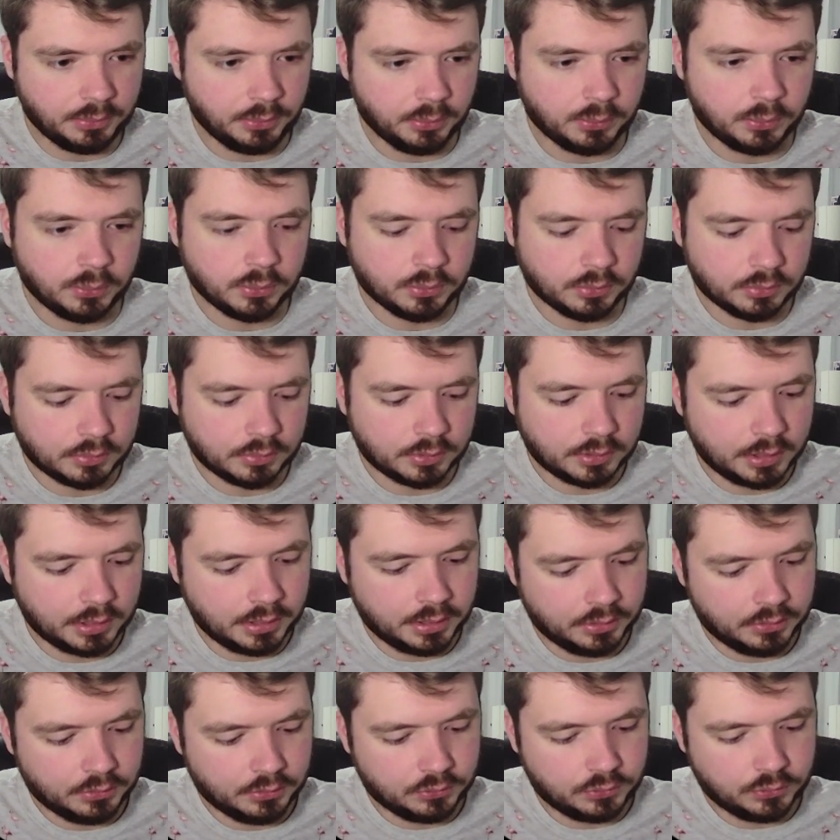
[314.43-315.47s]
pool
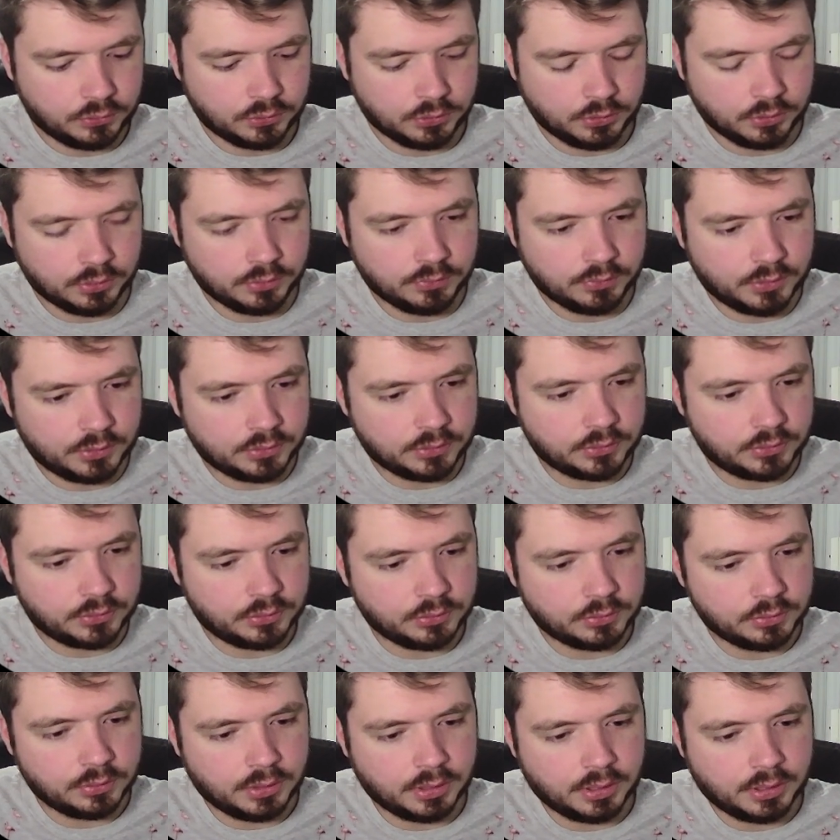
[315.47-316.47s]
servers.